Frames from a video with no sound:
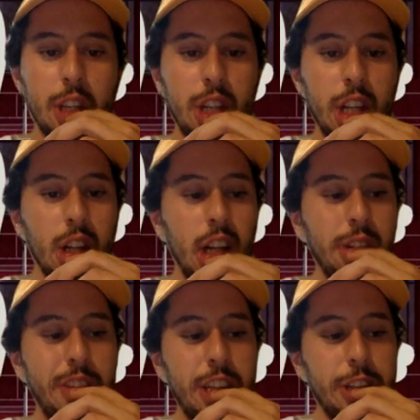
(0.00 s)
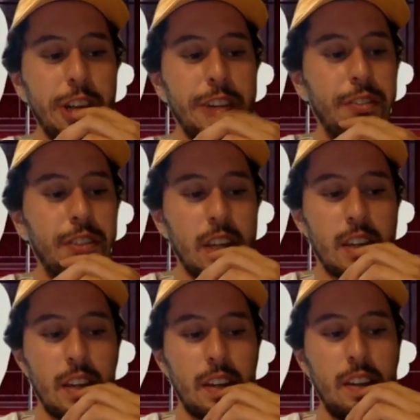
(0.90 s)
you'd need a lot of integrative
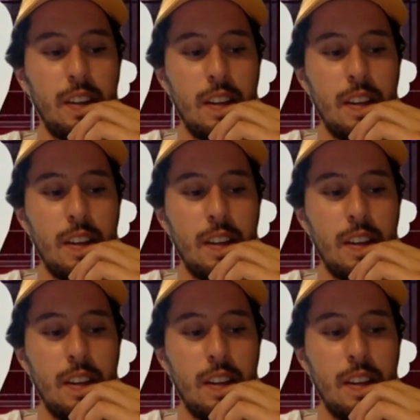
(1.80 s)
thinking